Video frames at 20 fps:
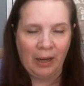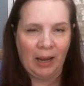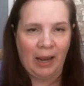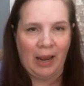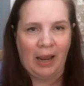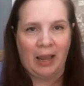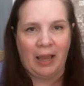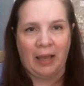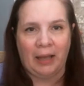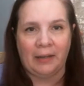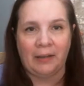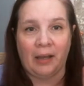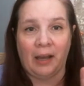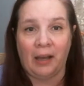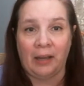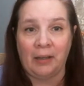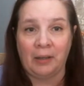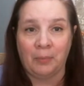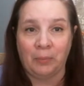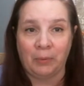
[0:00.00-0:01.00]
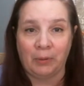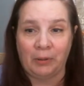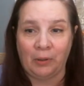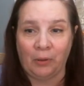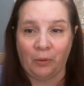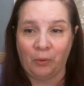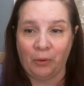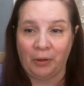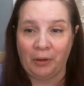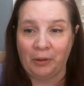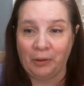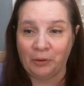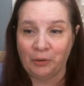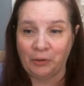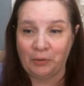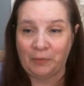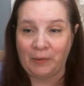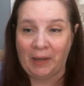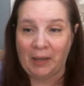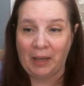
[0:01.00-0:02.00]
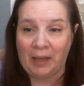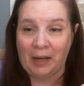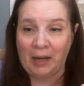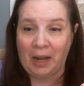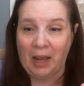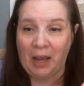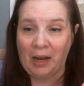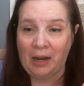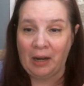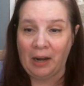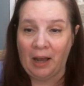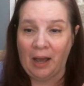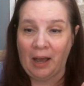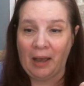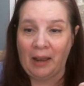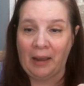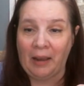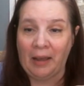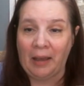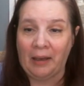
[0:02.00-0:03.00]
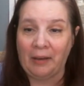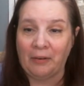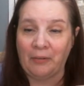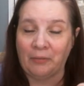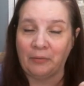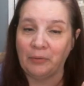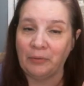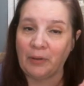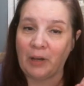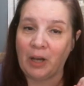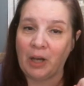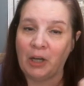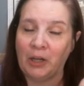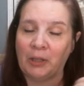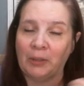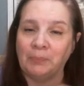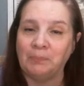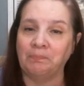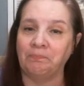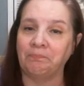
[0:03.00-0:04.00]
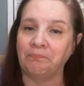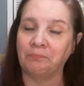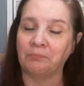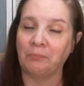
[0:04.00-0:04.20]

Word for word: and I am an Orioles fan, and I have um,